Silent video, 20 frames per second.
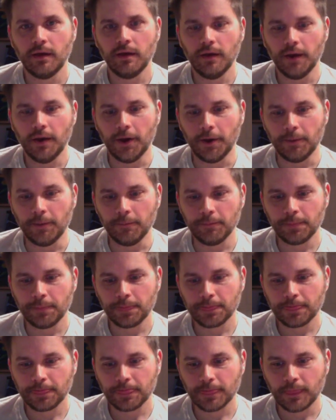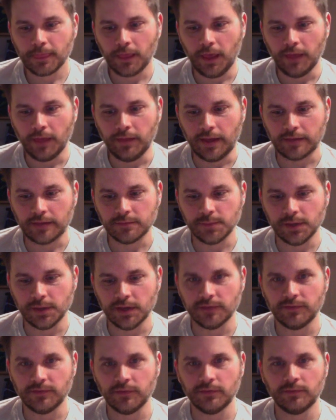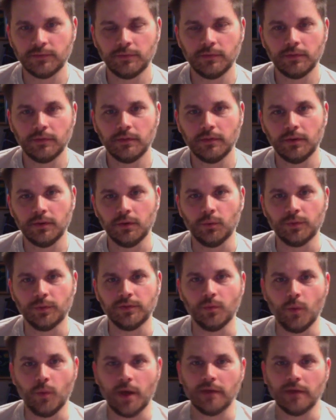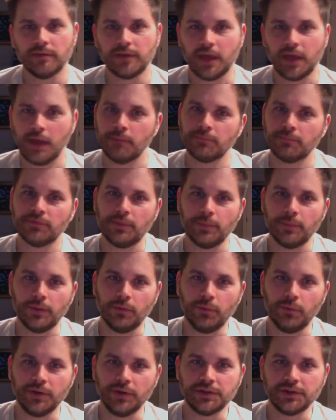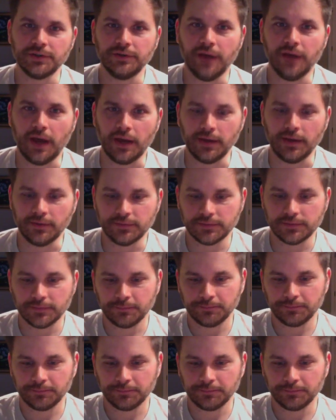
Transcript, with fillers: Um, and that's because this, you know, with the wealth came some of the richer diets